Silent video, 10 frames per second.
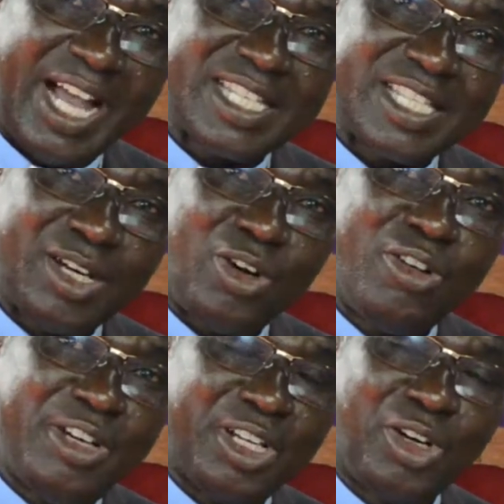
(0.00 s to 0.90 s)
as
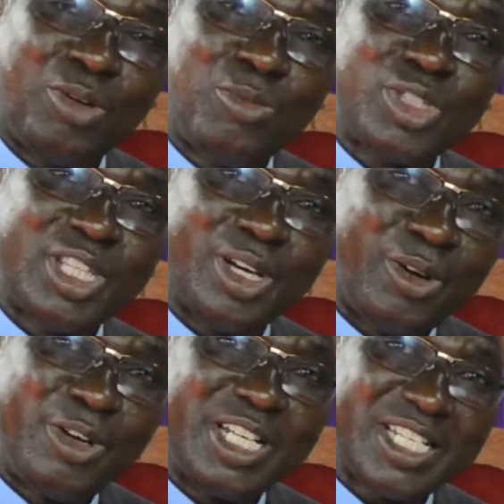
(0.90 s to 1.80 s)
almost the
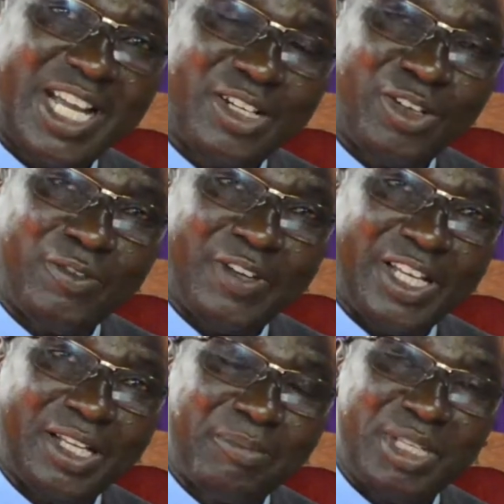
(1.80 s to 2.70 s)
only sign of
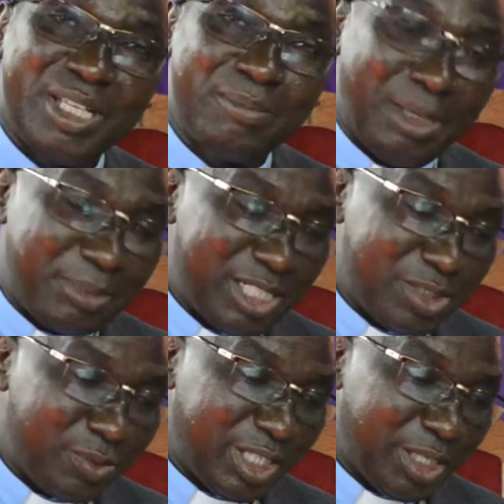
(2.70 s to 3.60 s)
being
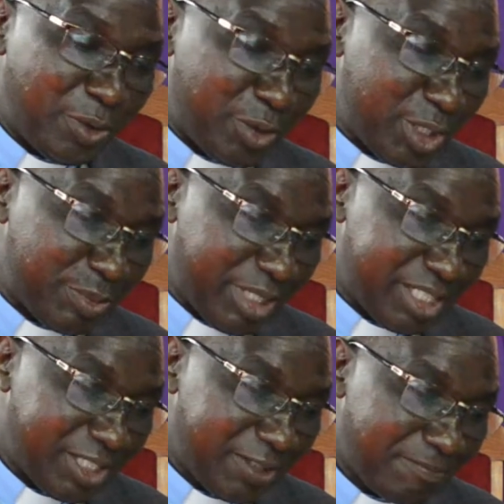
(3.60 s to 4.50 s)
baptized with the Holy Spirit.